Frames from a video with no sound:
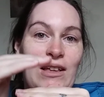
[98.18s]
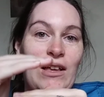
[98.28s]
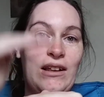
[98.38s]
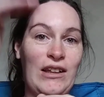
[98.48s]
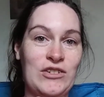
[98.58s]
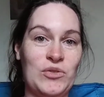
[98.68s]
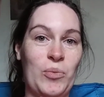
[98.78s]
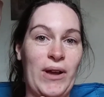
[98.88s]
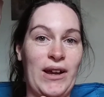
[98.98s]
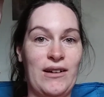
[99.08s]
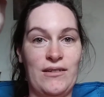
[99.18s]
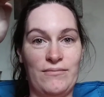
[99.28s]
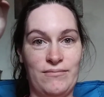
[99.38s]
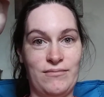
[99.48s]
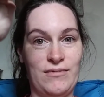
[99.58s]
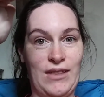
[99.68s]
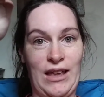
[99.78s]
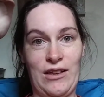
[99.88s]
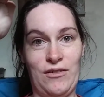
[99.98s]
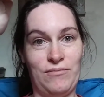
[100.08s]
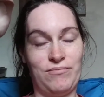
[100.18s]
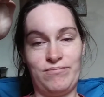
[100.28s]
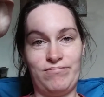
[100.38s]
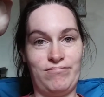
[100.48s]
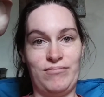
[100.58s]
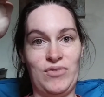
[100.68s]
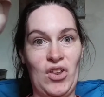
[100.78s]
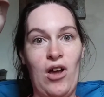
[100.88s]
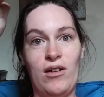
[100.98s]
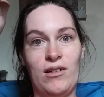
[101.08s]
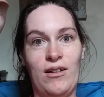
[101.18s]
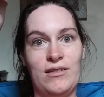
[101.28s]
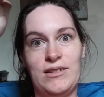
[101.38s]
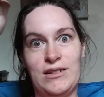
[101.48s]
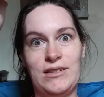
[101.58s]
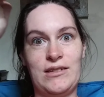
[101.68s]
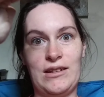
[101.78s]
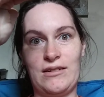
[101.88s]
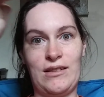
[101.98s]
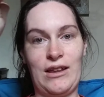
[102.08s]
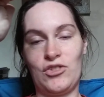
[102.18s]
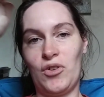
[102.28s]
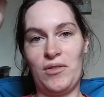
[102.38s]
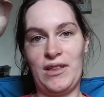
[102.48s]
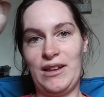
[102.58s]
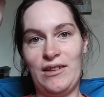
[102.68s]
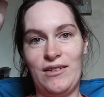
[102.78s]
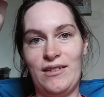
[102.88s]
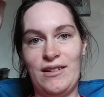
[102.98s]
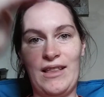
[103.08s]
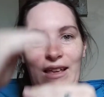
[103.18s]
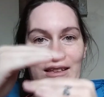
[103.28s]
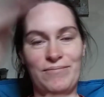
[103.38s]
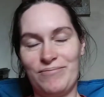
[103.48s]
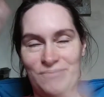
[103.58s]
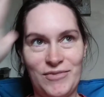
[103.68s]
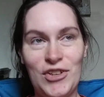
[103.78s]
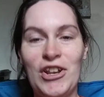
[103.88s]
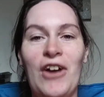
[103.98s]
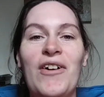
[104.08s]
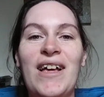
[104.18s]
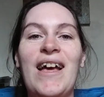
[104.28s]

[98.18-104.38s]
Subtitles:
and here's where like a non-autistic, like totally, like, you know.